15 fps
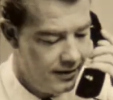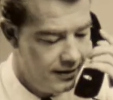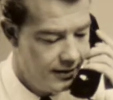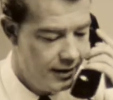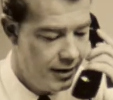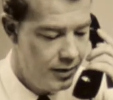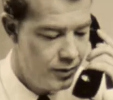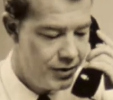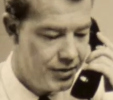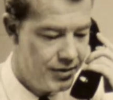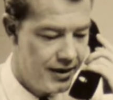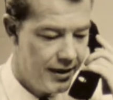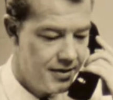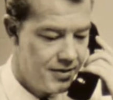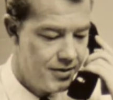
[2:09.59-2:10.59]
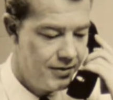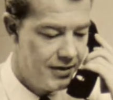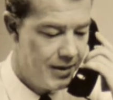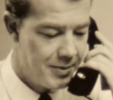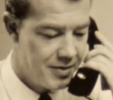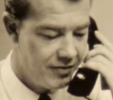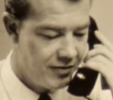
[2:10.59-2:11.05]
Karen, would you get us two
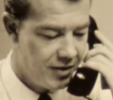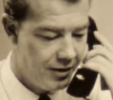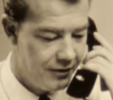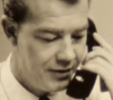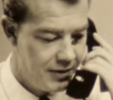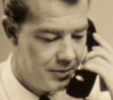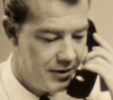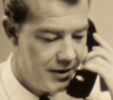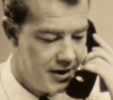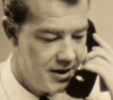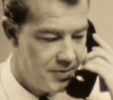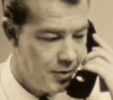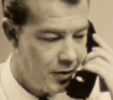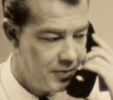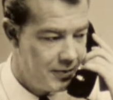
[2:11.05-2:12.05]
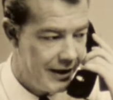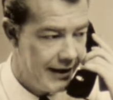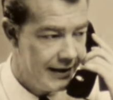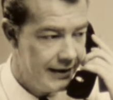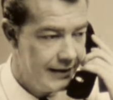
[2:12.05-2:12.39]
cups of coffee, please, both black?